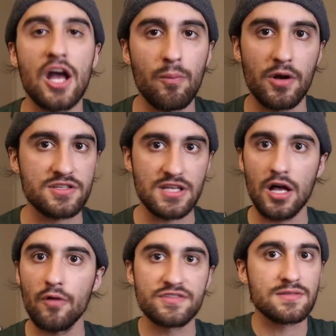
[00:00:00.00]
help
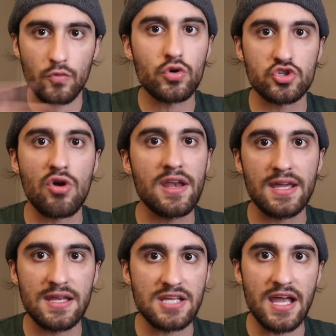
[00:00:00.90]
ourselves. We're trying to
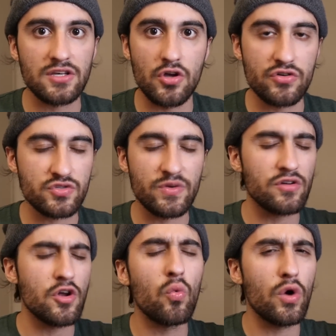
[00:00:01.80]
get diagnosed. We
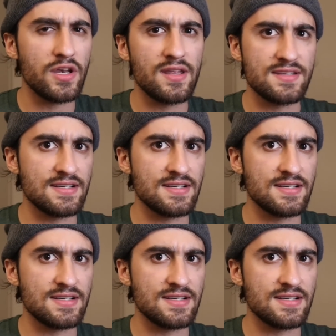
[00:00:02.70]
don't know what it is